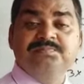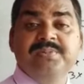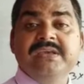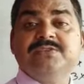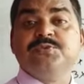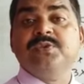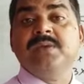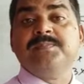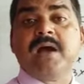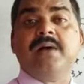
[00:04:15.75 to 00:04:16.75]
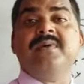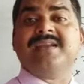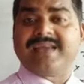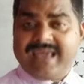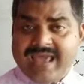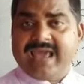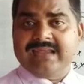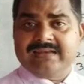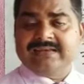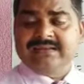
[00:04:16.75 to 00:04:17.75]
b to the power
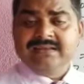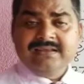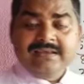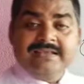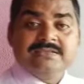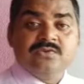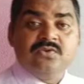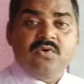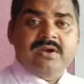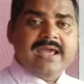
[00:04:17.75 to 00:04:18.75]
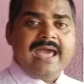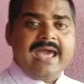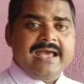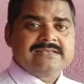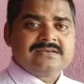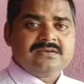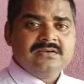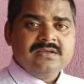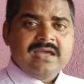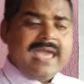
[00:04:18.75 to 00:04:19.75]
n is known as
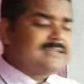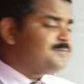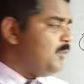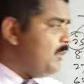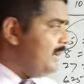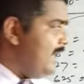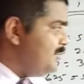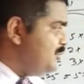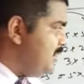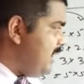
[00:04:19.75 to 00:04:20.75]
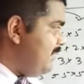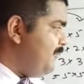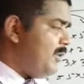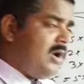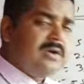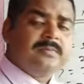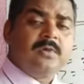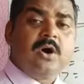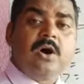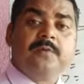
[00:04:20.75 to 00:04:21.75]
exponential
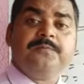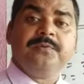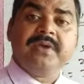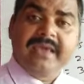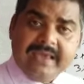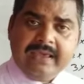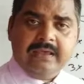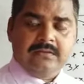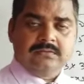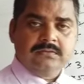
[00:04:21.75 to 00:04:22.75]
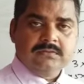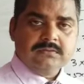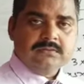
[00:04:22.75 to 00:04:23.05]
form of a.